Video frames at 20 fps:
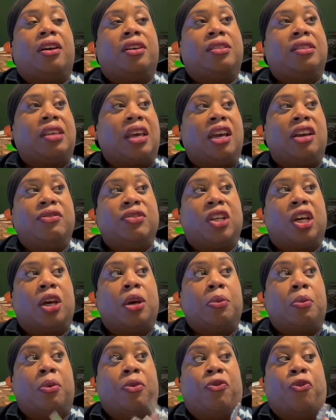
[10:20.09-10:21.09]
saved
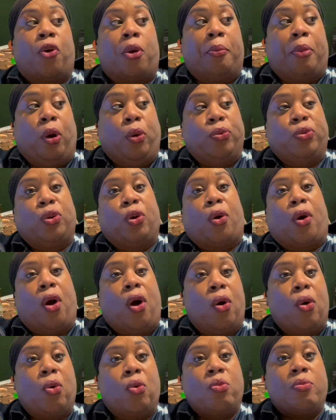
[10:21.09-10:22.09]
up for both your
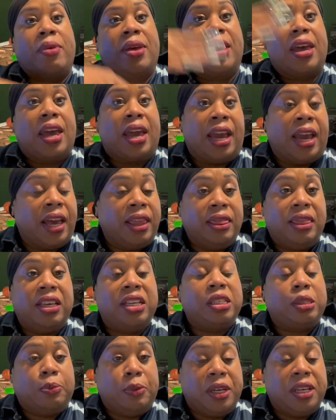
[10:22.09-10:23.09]
home and
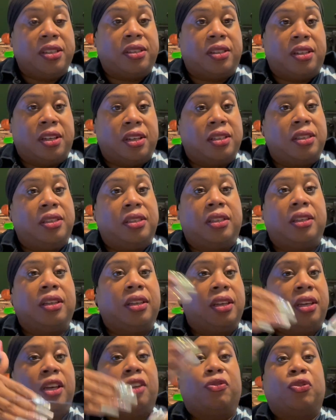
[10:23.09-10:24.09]
this business
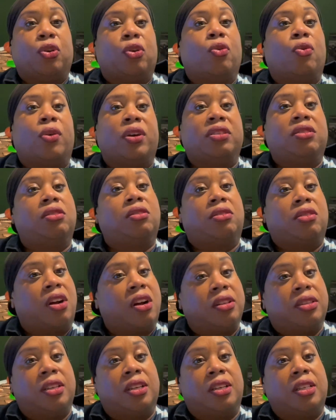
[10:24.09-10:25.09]
if you're going to
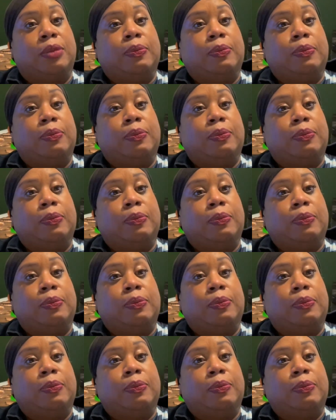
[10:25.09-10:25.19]
start this,